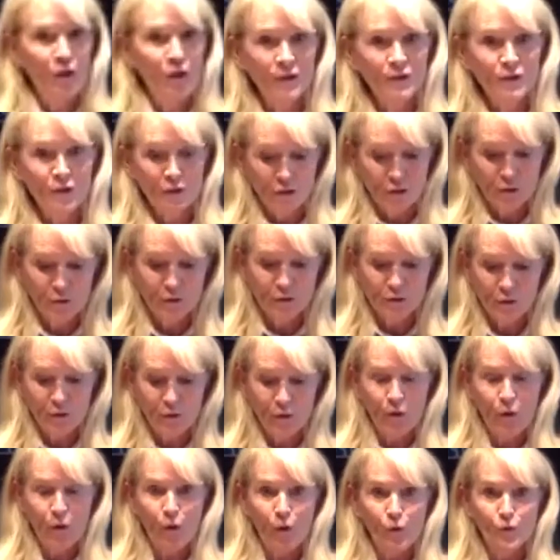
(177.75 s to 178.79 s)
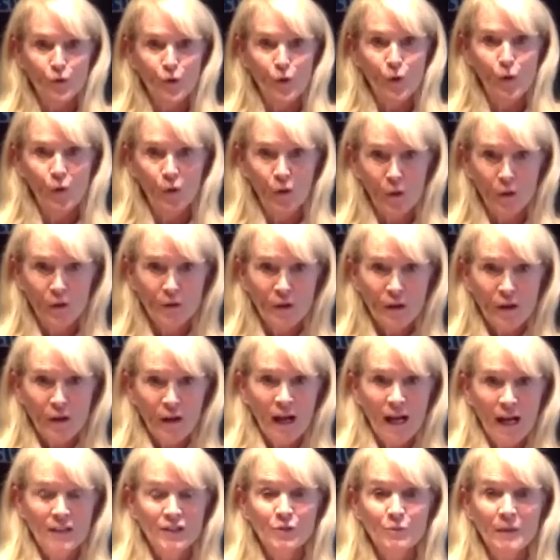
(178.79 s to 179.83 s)
to toot your own horn.
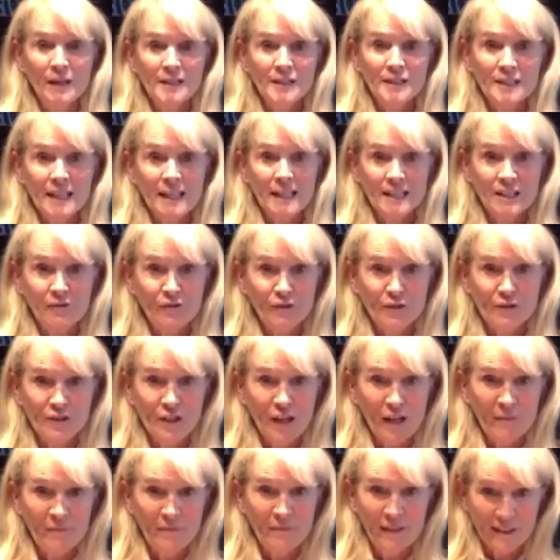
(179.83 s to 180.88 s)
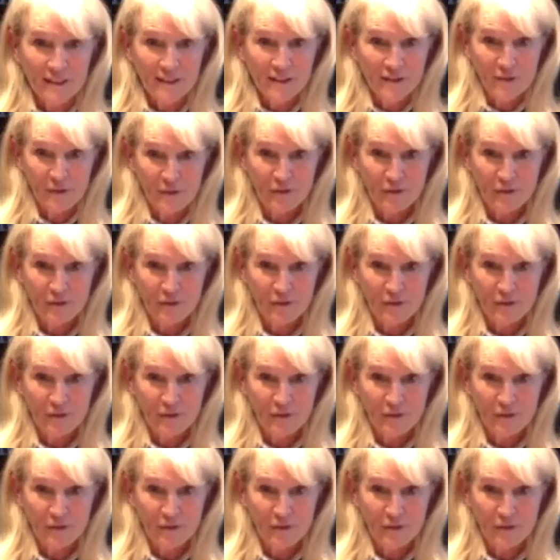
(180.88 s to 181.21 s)
As you mentioned, that's the first time that you were